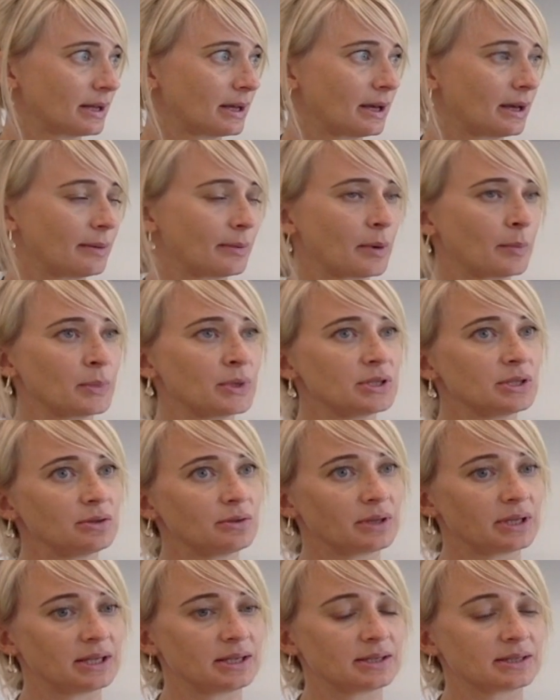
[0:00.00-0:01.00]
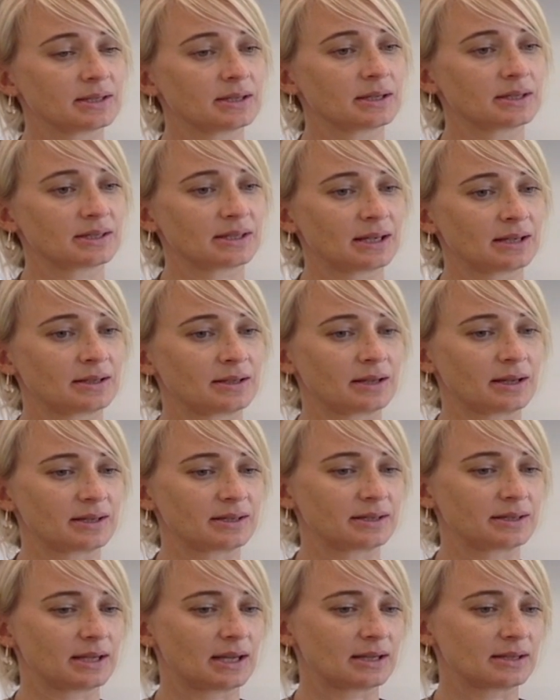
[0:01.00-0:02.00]
And we do these
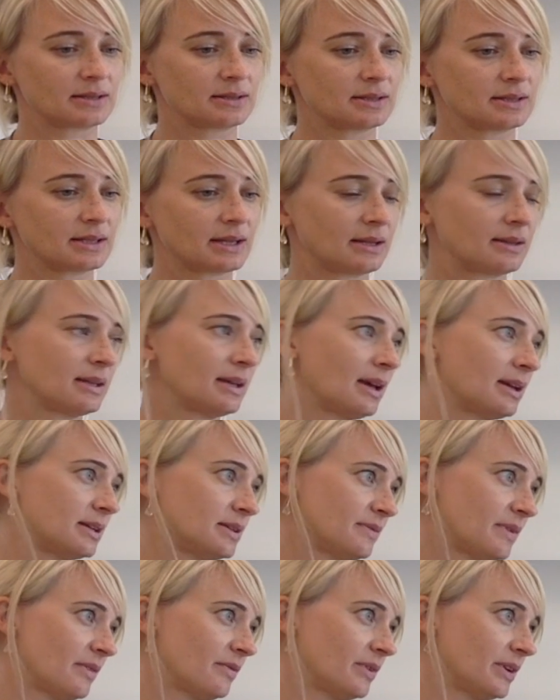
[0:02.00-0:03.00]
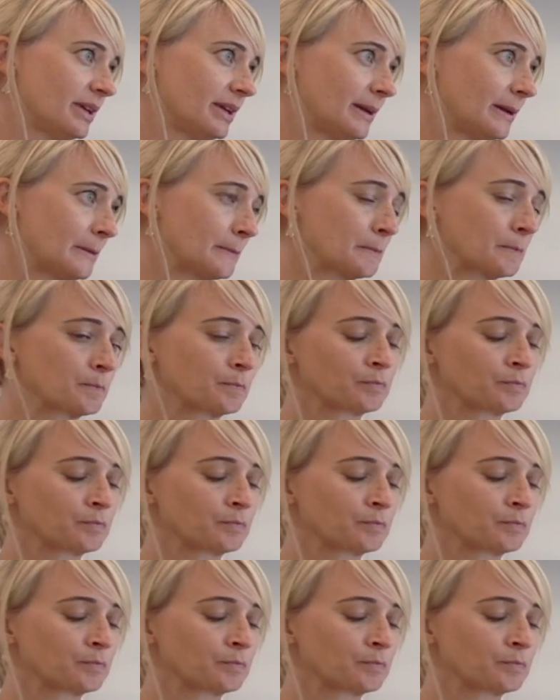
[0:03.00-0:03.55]
standardised tests at the end of every year,